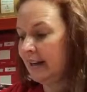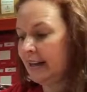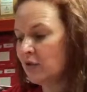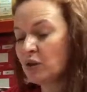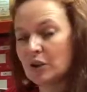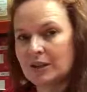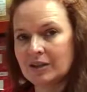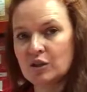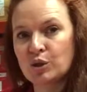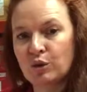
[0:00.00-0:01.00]

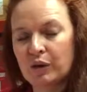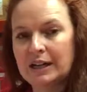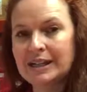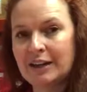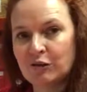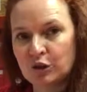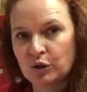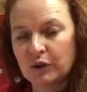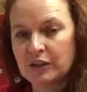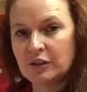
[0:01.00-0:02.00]
introducing the story, telling the
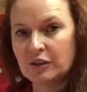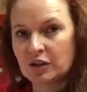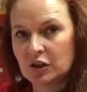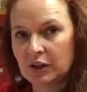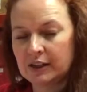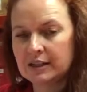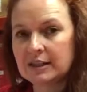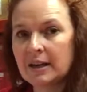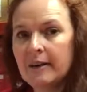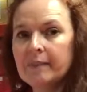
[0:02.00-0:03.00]
story to the students,